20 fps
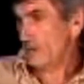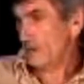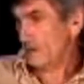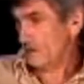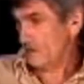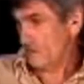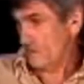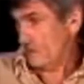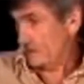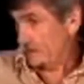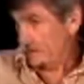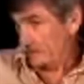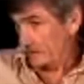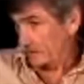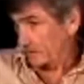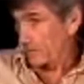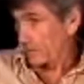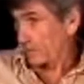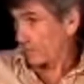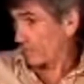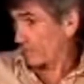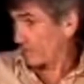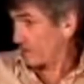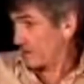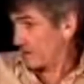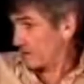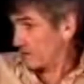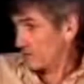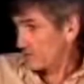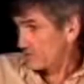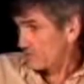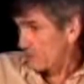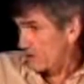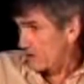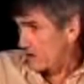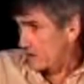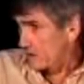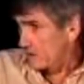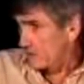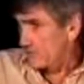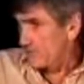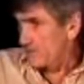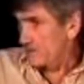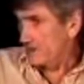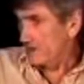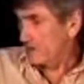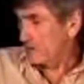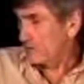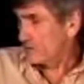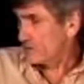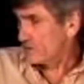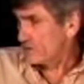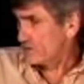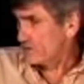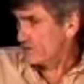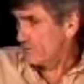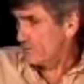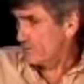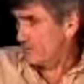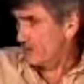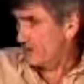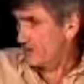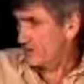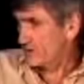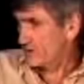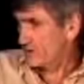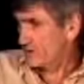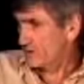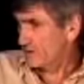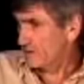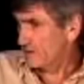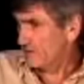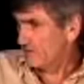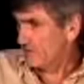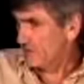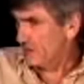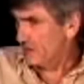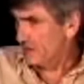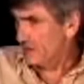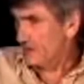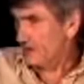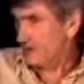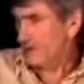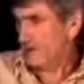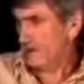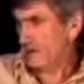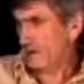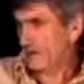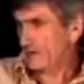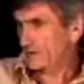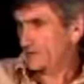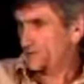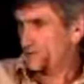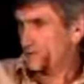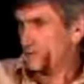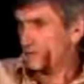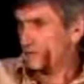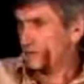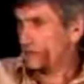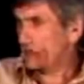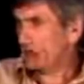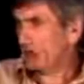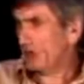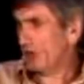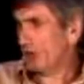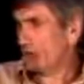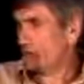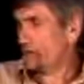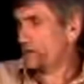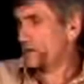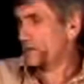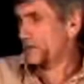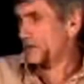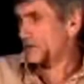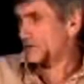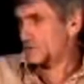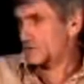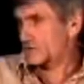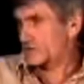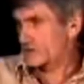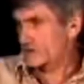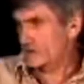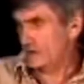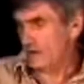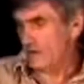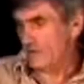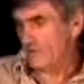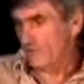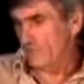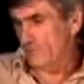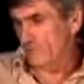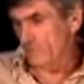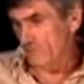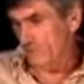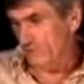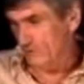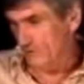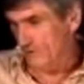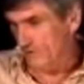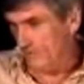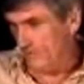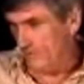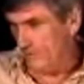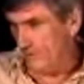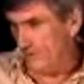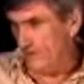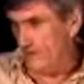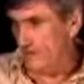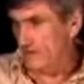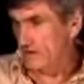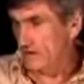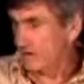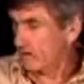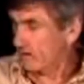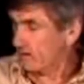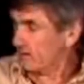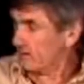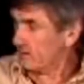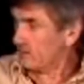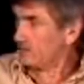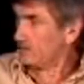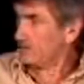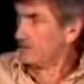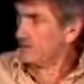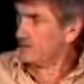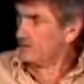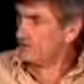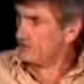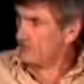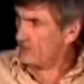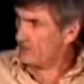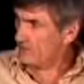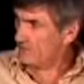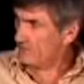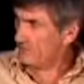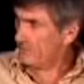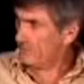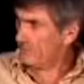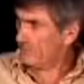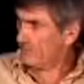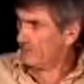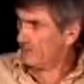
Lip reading: Because we think that what we did was wrong. We think it was stupid. I shouldn't have done it. If you think that way about yourself, you'll feel depressed, guilt, and shame.